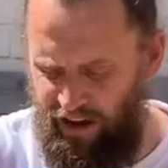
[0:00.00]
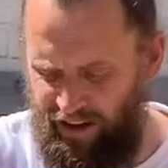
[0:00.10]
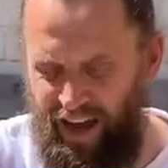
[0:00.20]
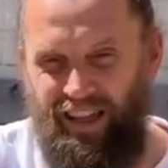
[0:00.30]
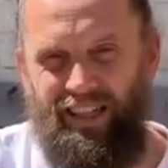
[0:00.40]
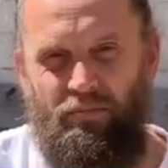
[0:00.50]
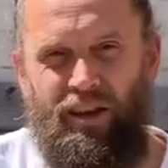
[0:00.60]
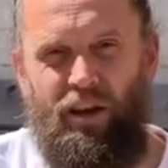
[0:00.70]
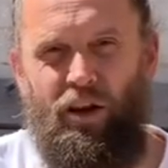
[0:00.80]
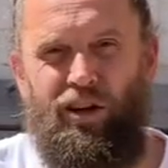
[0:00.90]
I get something
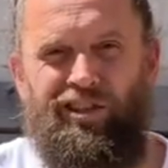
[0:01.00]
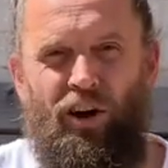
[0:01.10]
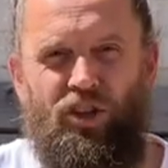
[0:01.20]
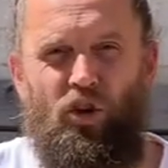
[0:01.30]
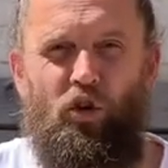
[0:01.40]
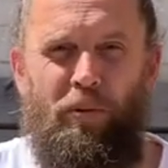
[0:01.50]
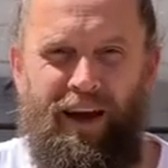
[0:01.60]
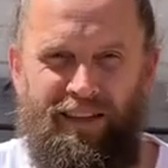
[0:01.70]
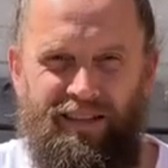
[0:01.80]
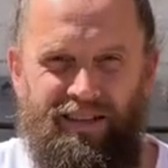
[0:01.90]
that looks like
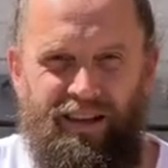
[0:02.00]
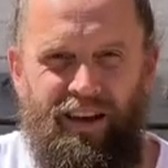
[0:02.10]
toothpaste.